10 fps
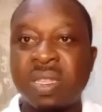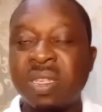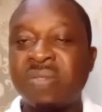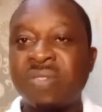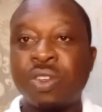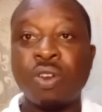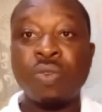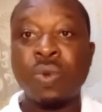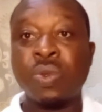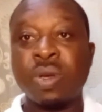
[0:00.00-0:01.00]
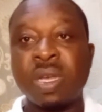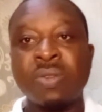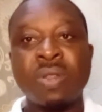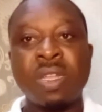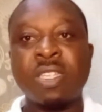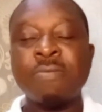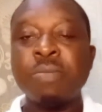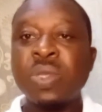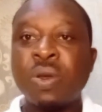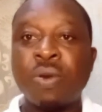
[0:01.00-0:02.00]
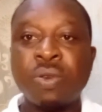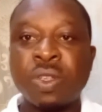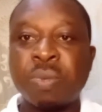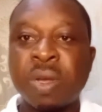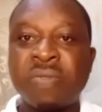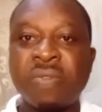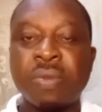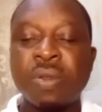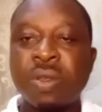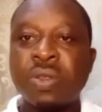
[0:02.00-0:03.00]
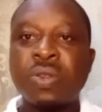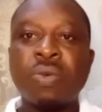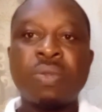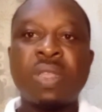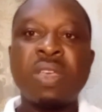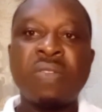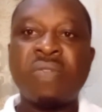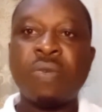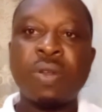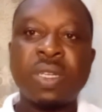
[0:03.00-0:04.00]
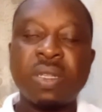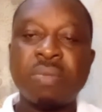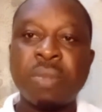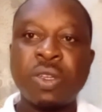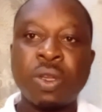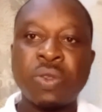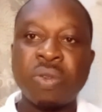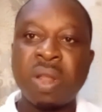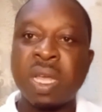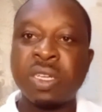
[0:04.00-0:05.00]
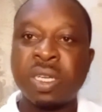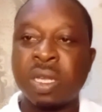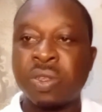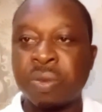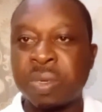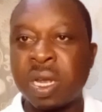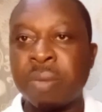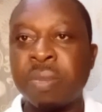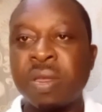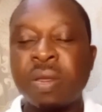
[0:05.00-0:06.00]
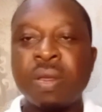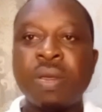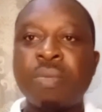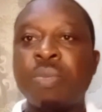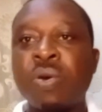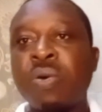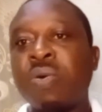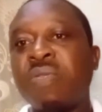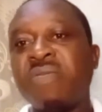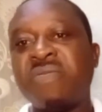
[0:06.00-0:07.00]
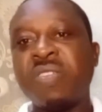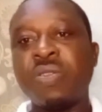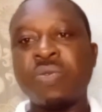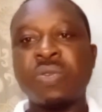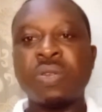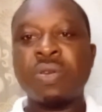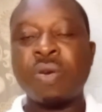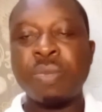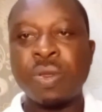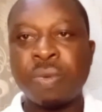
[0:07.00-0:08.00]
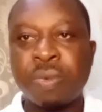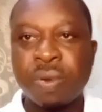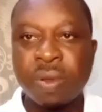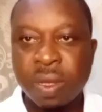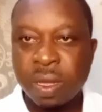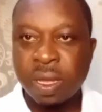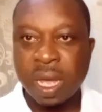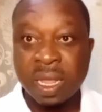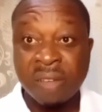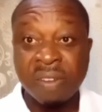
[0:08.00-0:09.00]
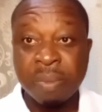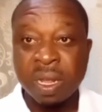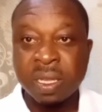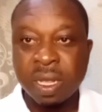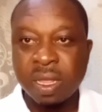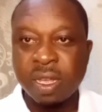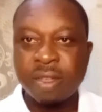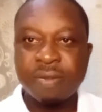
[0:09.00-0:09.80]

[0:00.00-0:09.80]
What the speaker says: this feature or you want to cancel it on your smartphone. So thank you for watching. Make sure to like, share, and subscribe. More videos coming up, and have a blessed day.